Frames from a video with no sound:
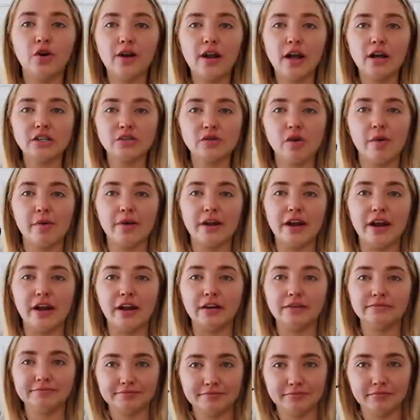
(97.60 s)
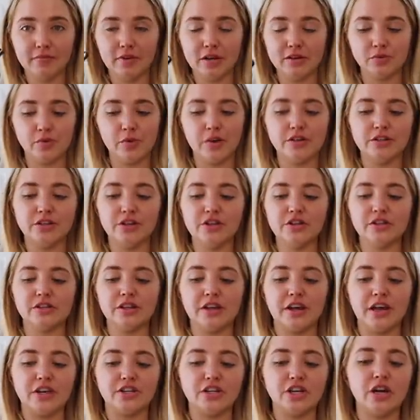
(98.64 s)
know what else while we're here? It's weird to do this in the
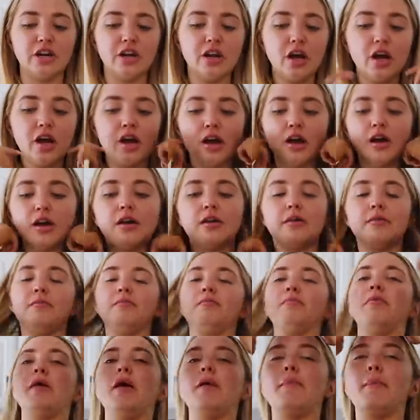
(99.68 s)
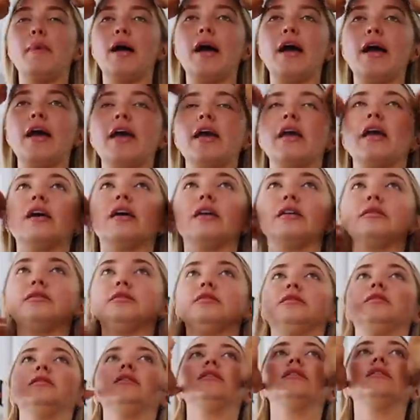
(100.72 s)
kitchen, but my
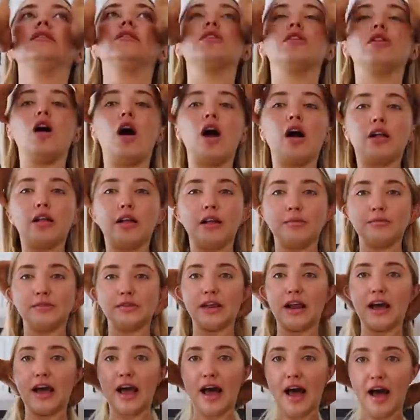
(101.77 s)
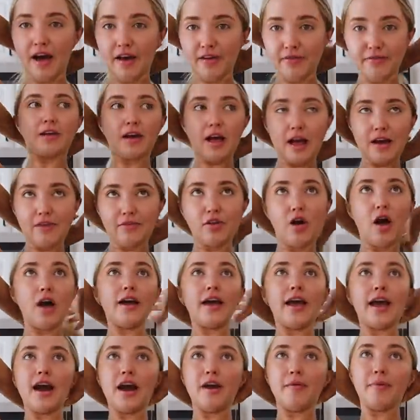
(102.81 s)
claw clamps that I have long
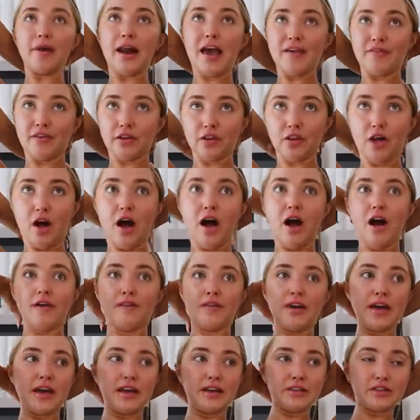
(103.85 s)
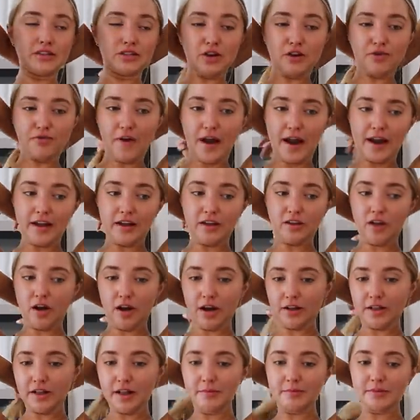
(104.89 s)
hair, but I have a lot of it. So finding
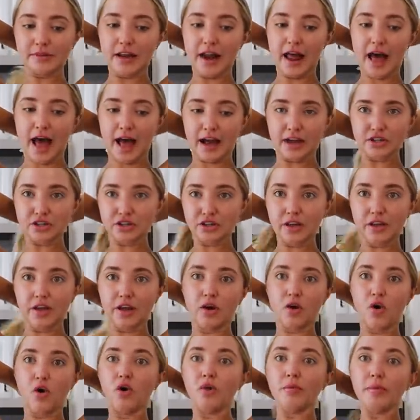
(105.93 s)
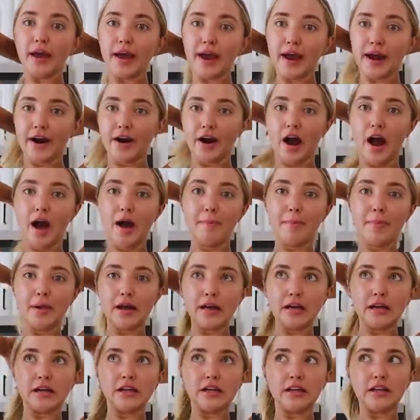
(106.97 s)
claw clamps that actually like hold my hair
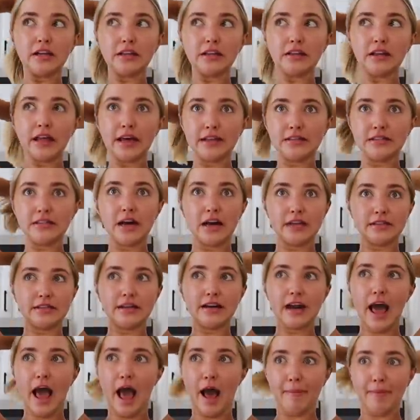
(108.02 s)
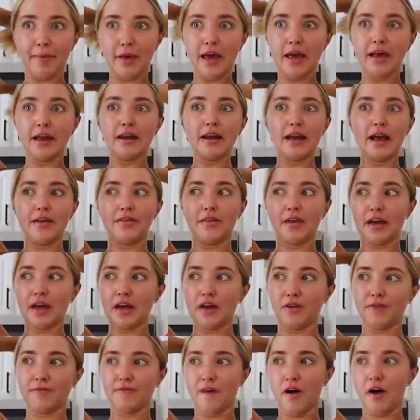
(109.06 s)
up, like doesn't happen, and like
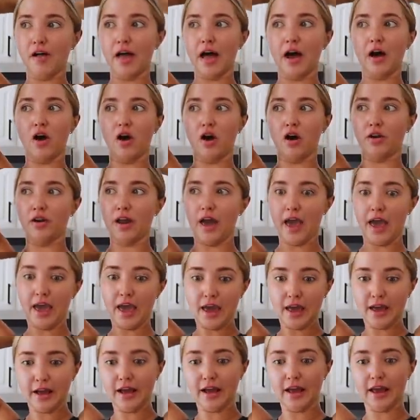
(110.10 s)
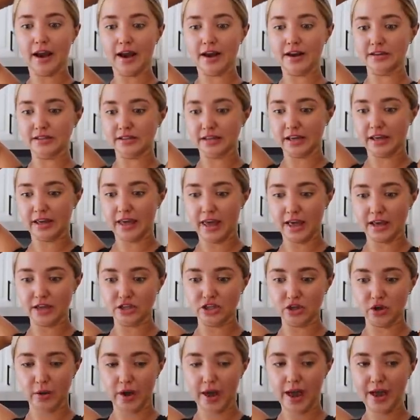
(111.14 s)
it'll fall out all night and I just like can't
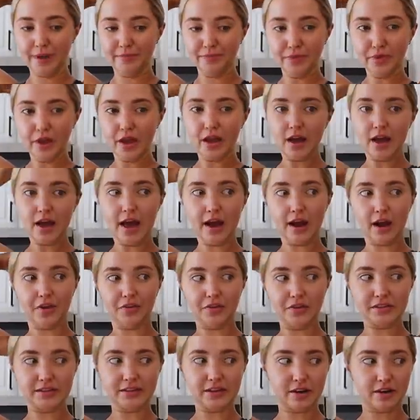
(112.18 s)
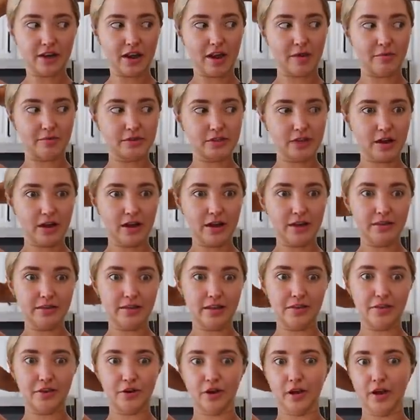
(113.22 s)
do it. I got this set on Amazon
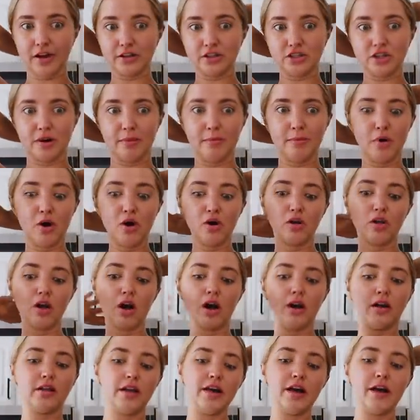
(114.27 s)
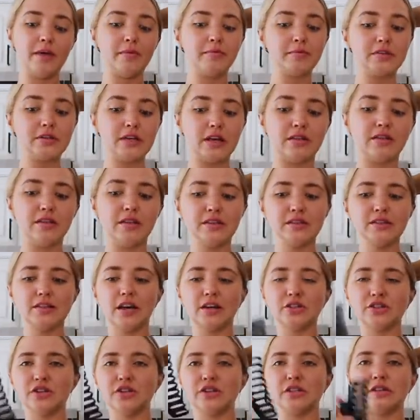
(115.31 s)
that they're like jumbo claw clamps. I think this is
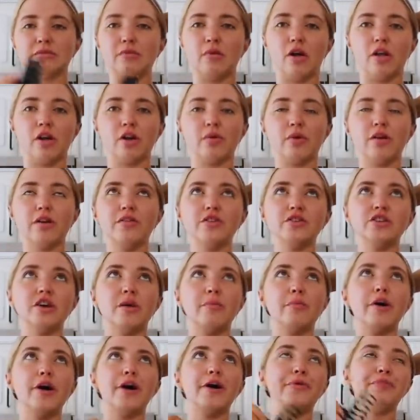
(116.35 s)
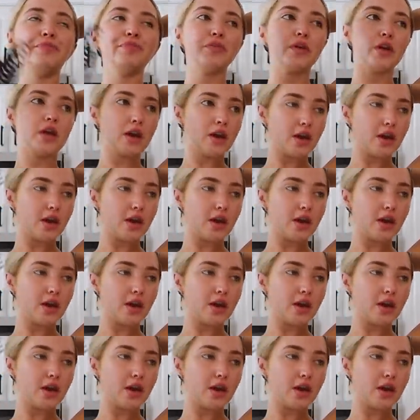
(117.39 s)
actually the smaller one of the jumbo.